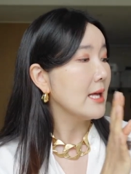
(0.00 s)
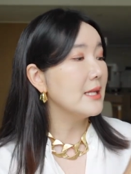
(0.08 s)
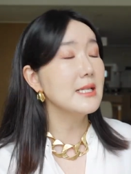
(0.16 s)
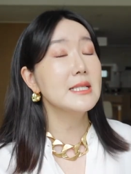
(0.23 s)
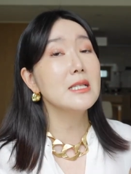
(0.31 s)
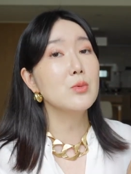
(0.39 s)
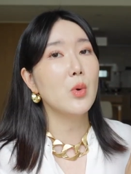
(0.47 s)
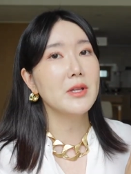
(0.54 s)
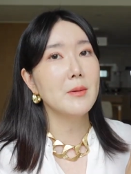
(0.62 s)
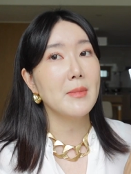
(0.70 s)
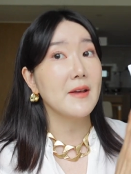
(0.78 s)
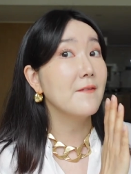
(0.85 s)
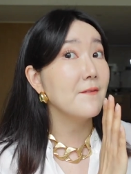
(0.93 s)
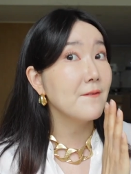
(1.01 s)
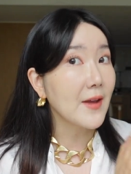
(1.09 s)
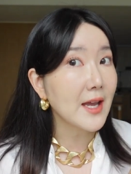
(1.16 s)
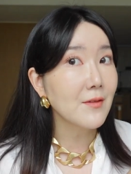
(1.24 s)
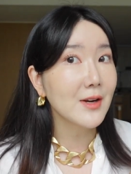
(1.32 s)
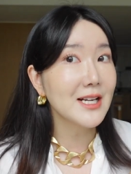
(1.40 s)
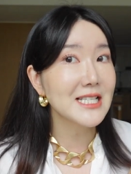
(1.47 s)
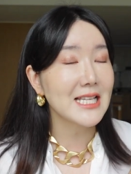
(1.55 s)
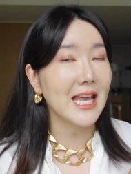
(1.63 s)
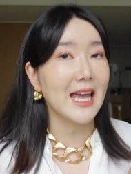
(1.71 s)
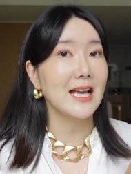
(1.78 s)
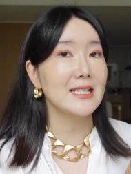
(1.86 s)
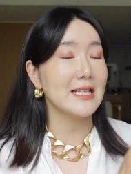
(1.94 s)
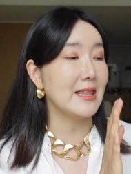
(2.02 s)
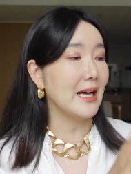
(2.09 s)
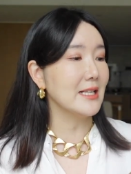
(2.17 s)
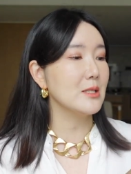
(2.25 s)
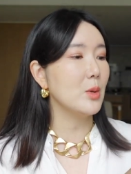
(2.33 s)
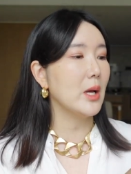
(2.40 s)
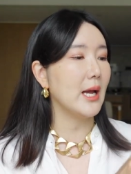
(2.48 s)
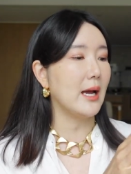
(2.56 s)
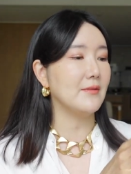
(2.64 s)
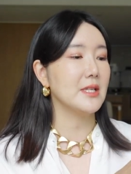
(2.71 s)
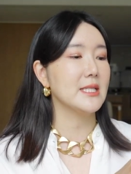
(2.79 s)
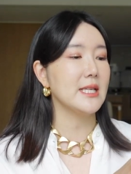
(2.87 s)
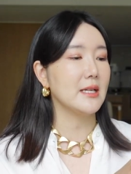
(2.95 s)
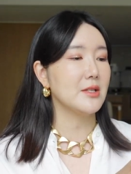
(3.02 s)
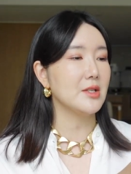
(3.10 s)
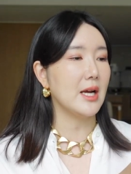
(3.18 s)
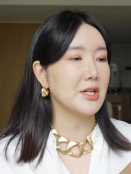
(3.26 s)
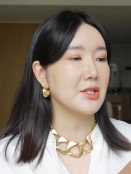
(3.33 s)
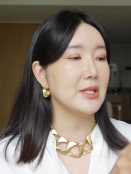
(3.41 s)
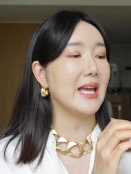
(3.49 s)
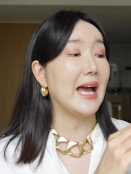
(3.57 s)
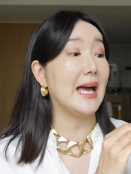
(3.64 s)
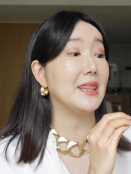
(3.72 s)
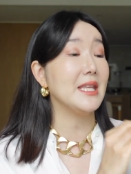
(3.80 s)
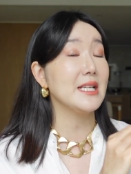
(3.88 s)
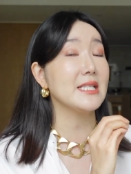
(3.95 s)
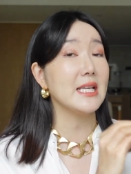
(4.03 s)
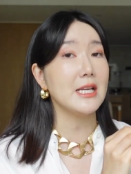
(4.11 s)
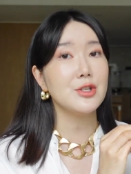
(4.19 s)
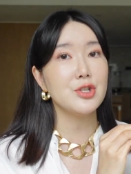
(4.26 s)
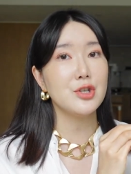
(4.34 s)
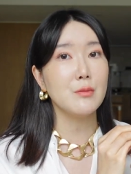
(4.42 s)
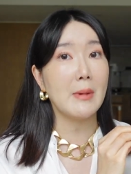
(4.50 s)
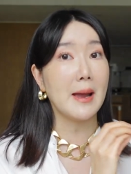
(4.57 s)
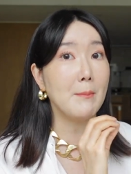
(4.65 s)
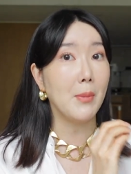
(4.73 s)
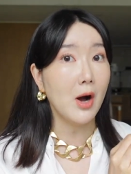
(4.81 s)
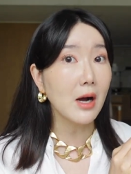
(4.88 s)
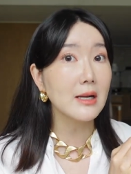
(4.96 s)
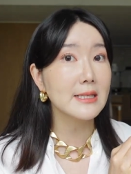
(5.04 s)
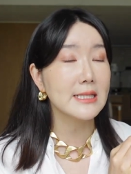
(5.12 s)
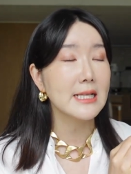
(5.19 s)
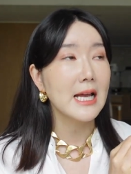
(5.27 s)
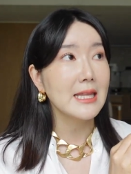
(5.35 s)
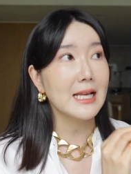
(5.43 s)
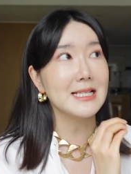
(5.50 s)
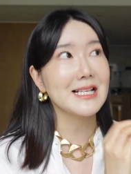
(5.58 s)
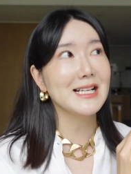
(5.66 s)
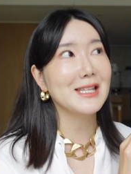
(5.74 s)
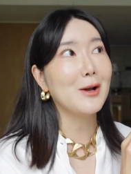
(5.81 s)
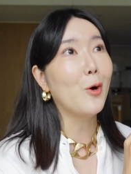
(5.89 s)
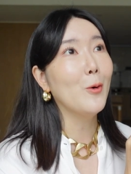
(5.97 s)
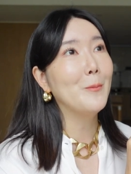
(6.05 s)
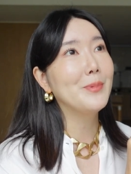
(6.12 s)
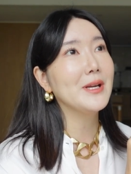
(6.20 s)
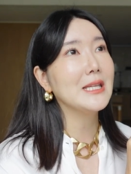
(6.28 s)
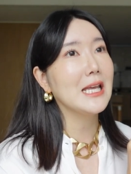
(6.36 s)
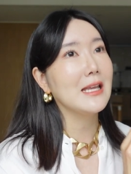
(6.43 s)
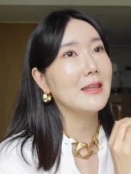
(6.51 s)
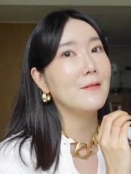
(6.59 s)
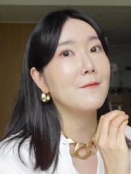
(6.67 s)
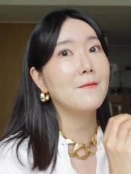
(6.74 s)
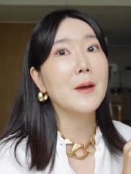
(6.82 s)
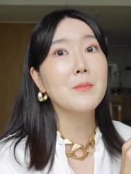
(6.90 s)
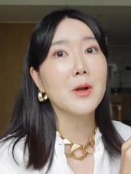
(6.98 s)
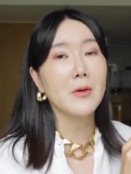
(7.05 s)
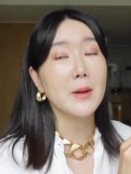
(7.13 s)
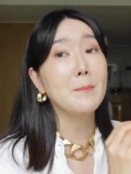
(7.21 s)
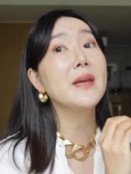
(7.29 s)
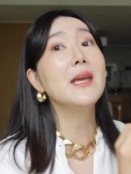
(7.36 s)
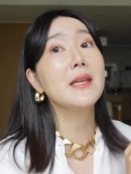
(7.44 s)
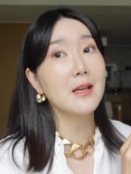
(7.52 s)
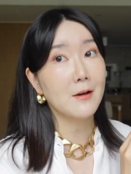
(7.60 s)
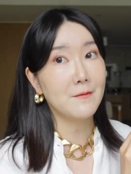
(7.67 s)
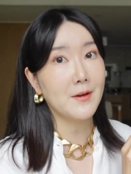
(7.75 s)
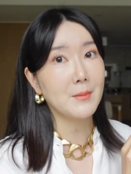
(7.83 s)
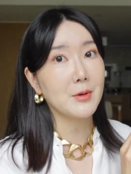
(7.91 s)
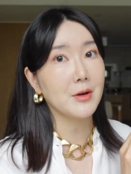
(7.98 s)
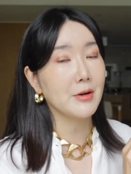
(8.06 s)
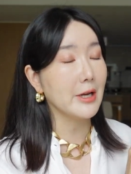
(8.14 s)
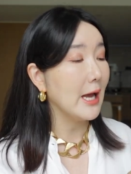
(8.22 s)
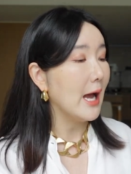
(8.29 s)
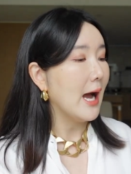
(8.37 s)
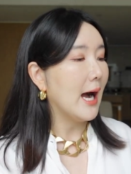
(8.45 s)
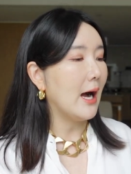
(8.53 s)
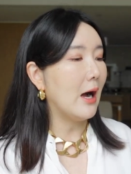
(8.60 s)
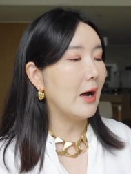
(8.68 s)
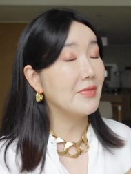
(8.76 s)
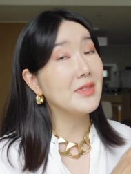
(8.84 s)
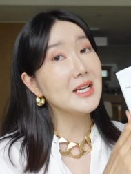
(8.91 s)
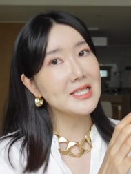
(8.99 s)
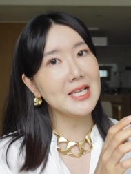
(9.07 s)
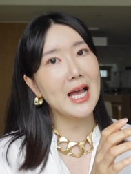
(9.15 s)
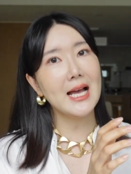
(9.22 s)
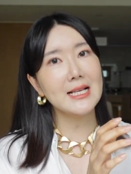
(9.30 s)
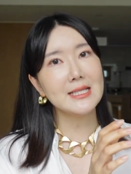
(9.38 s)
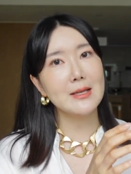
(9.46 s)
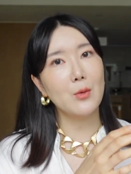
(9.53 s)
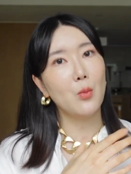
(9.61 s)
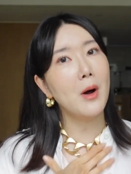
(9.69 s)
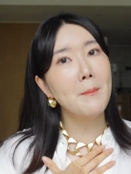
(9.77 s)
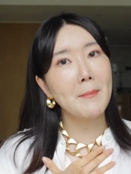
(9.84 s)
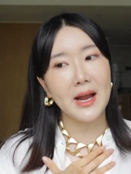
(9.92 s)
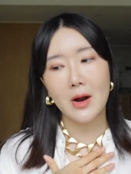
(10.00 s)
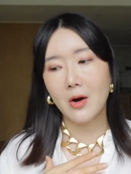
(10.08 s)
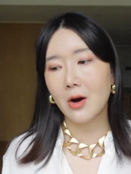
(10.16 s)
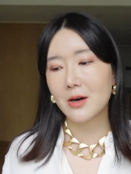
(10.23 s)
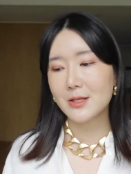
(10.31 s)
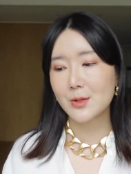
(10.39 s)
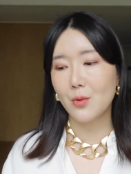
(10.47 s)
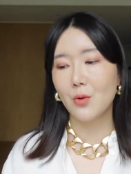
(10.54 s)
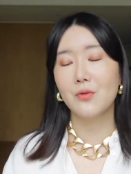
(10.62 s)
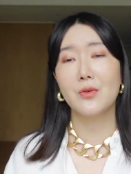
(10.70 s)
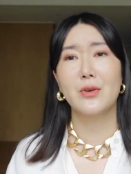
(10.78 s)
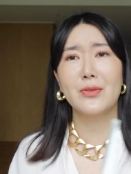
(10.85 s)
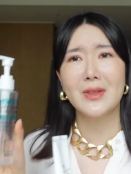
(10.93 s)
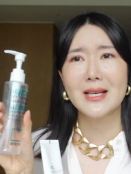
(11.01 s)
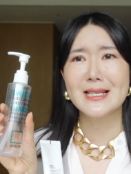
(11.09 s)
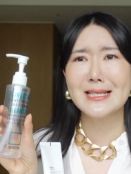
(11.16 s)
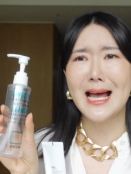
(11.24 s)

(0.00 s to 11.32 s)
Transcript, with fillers: This is one of my favorites, and that's why I've decided to actually add this into my box that's gonna open in February, beginning of February. Uh, this has won my heart over this.